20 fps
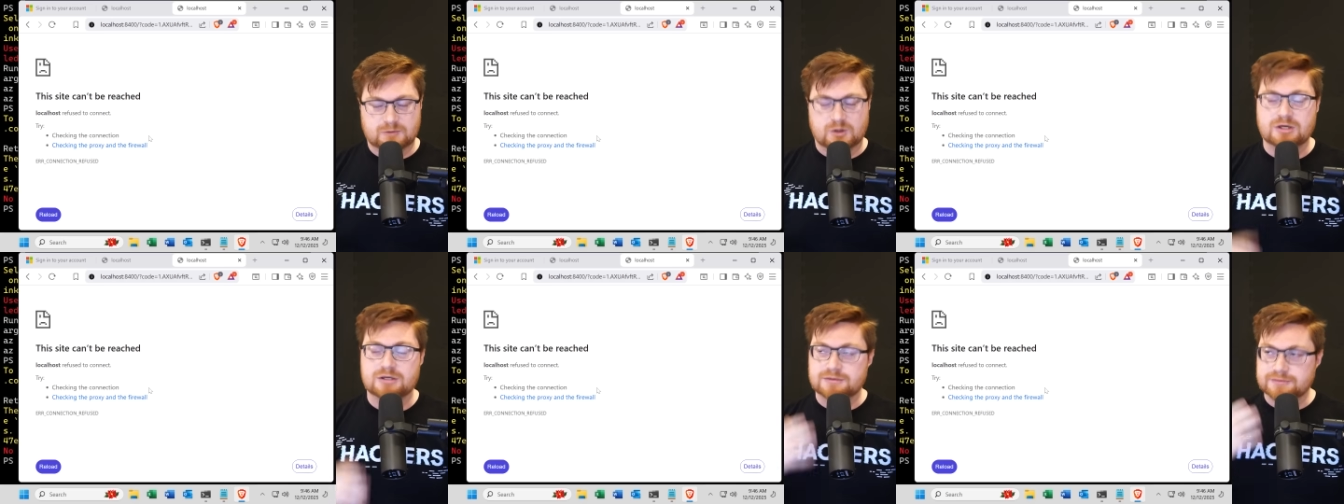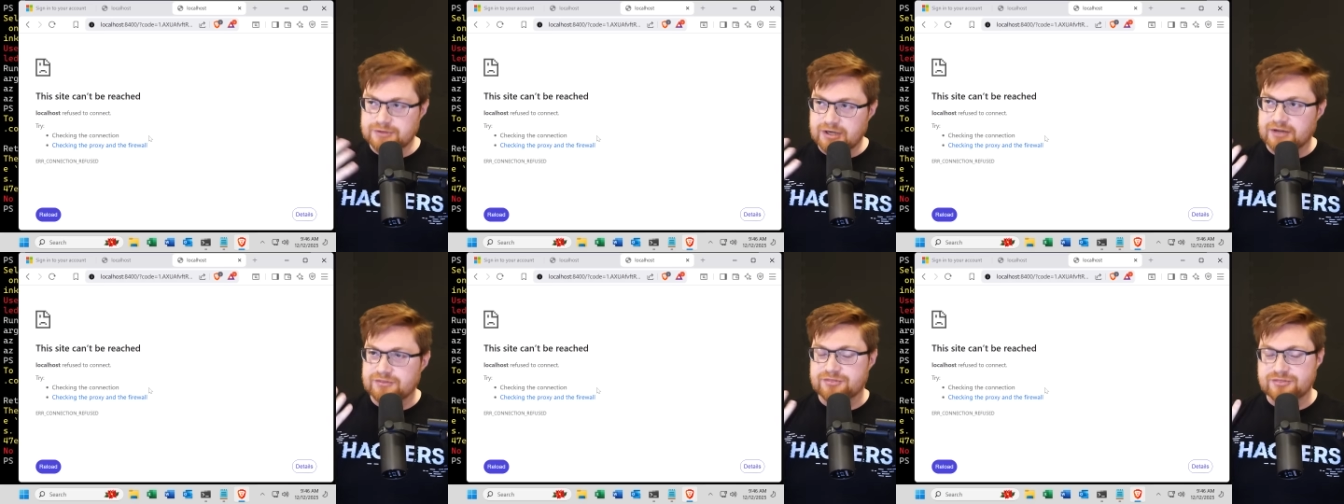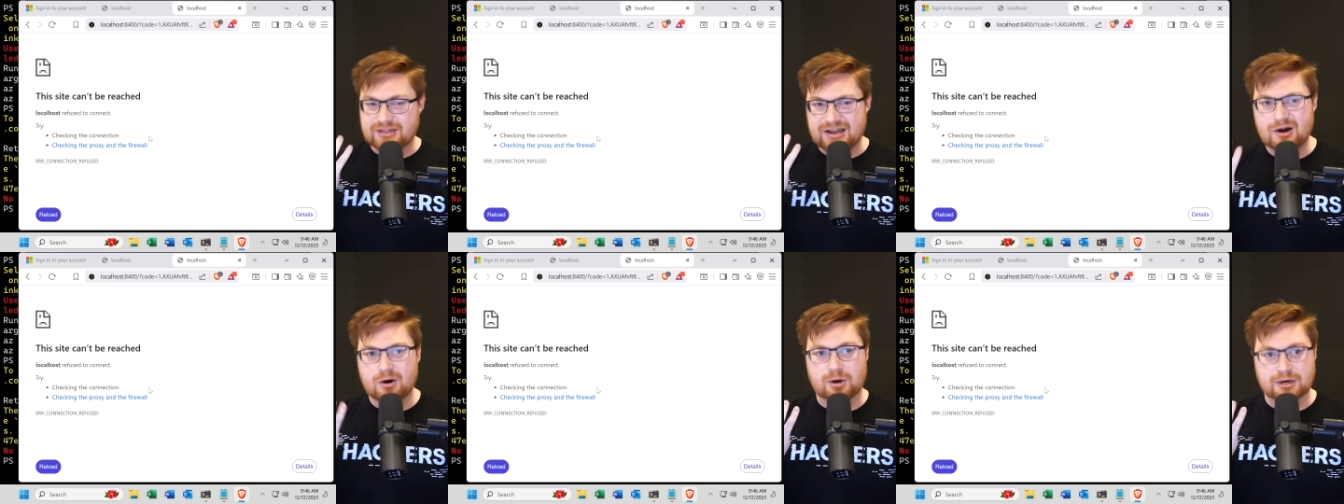Well, not
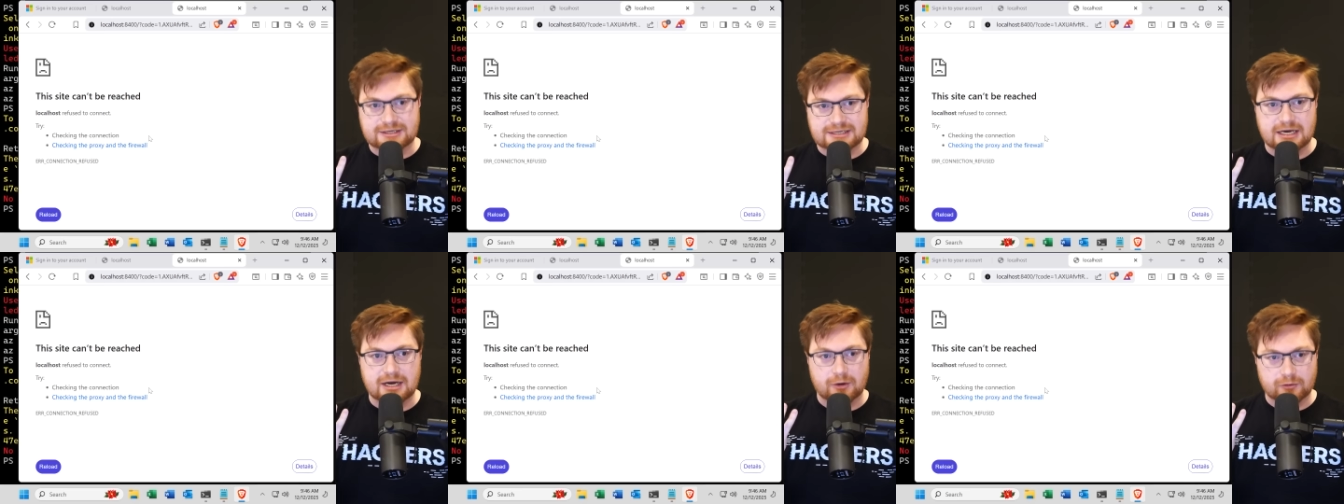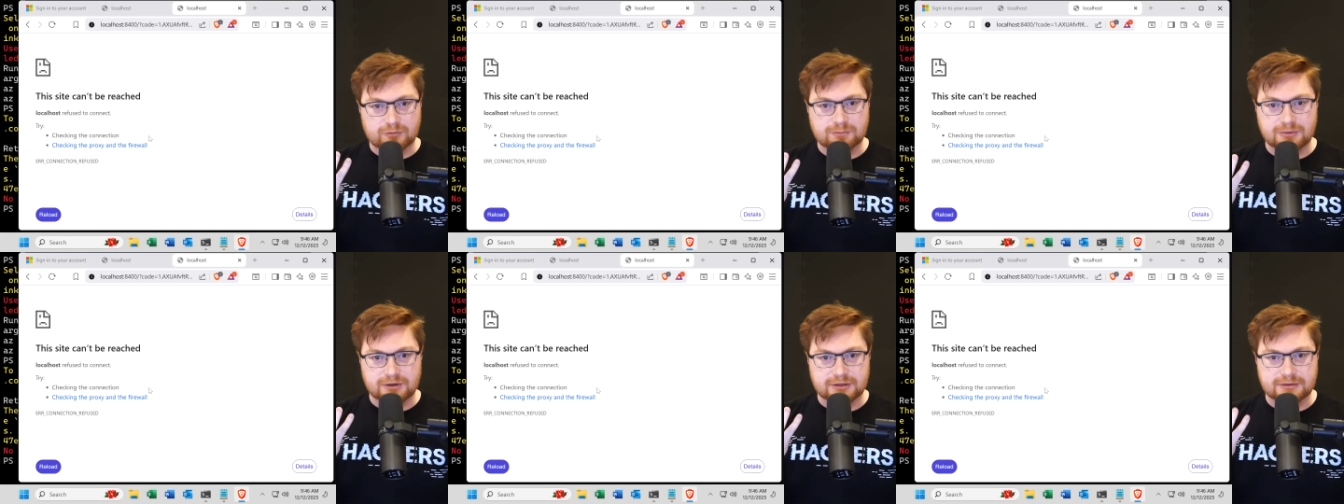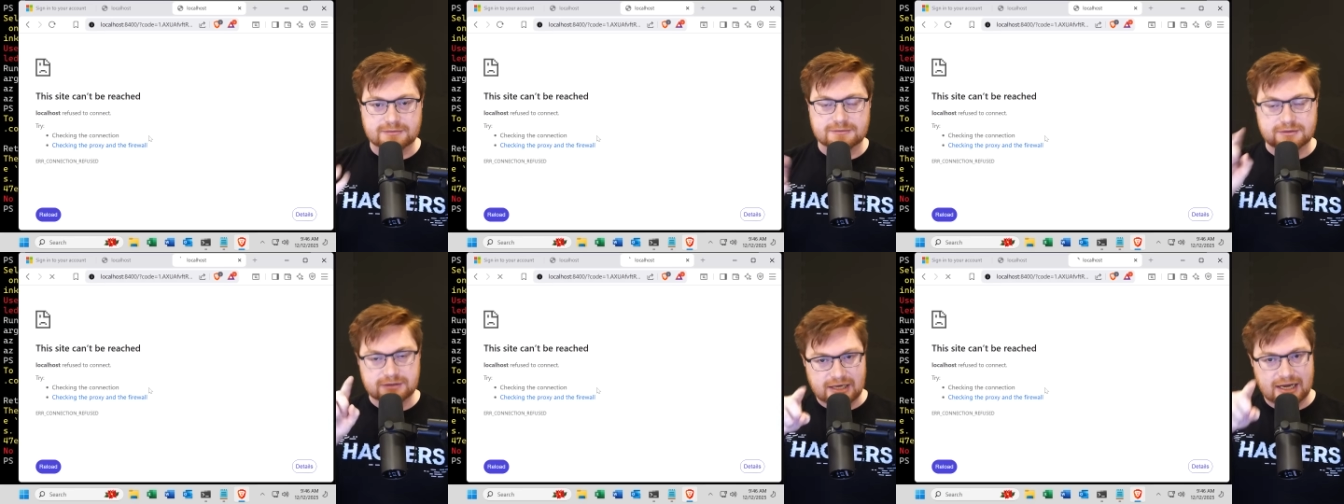their account,
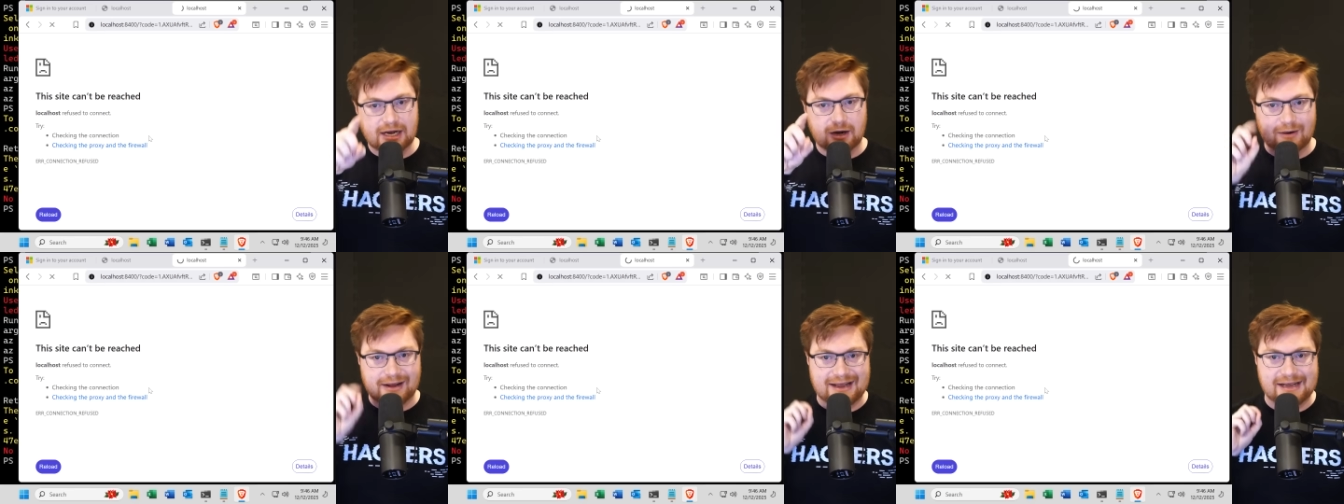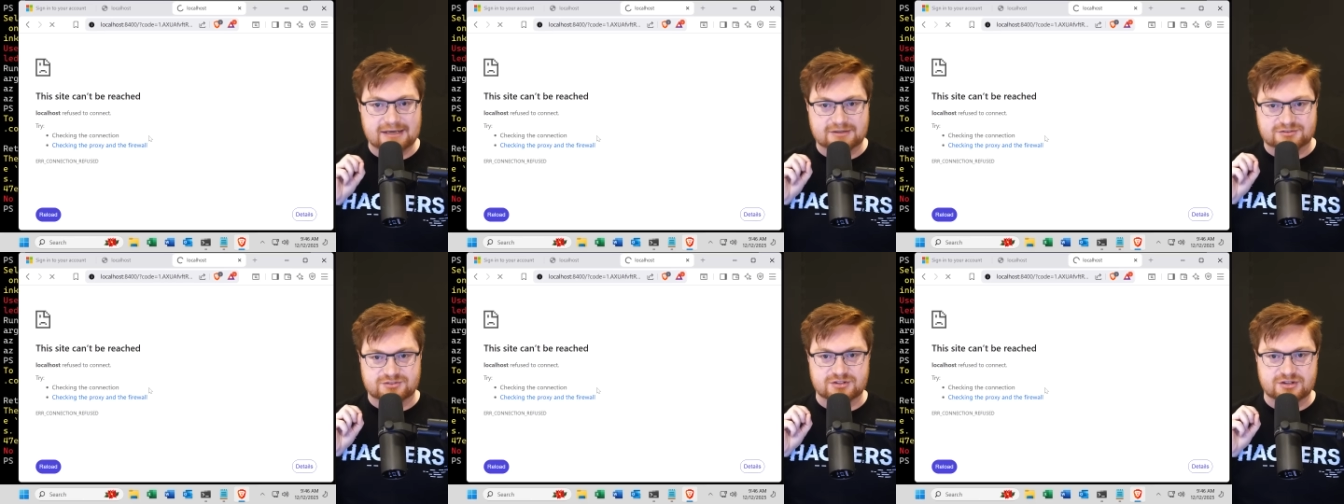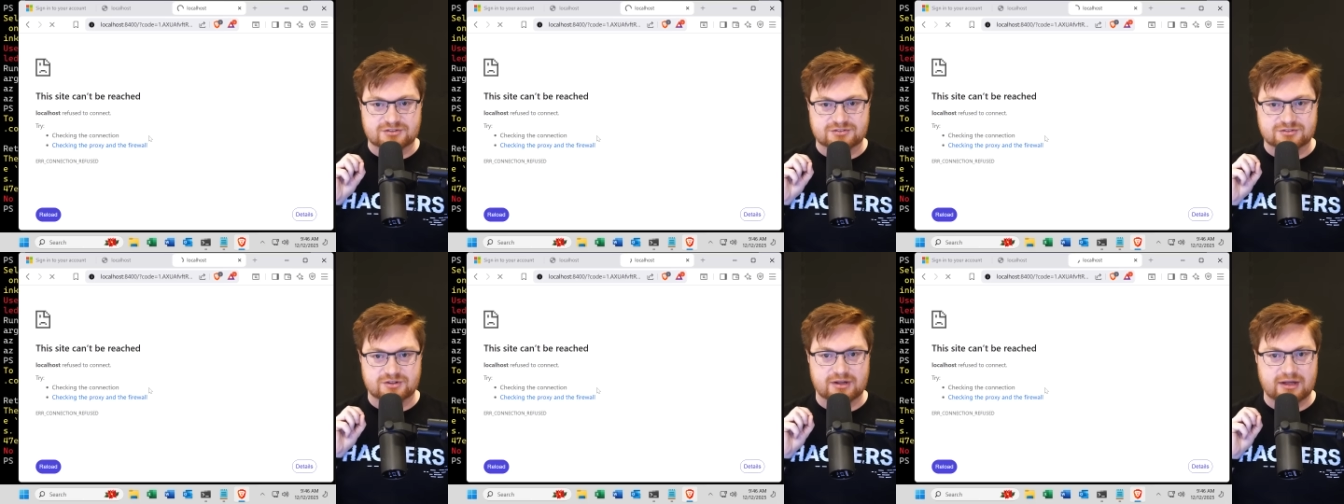but now
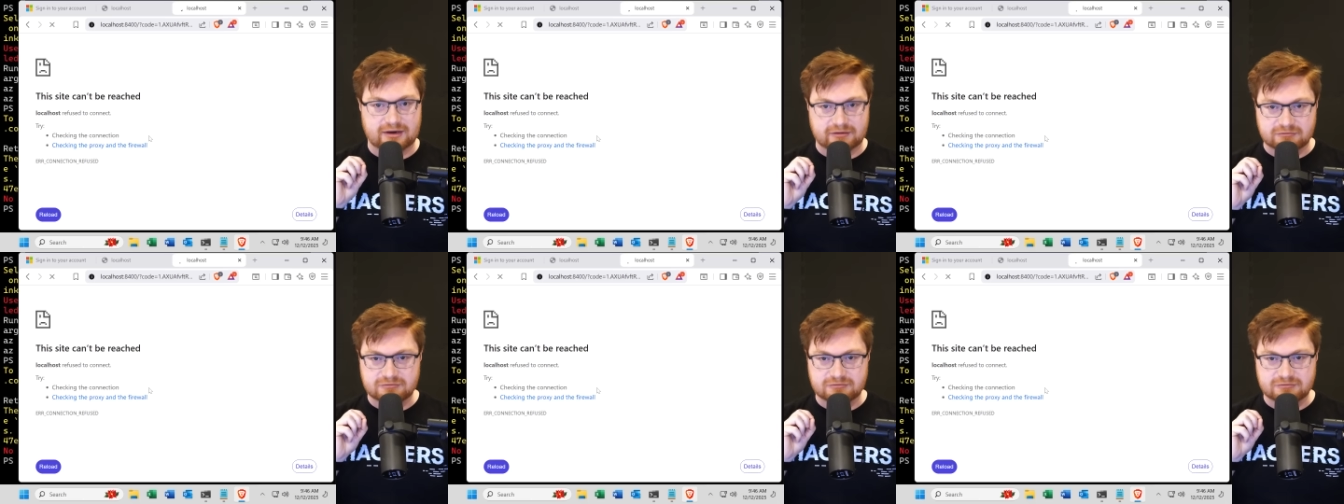access to that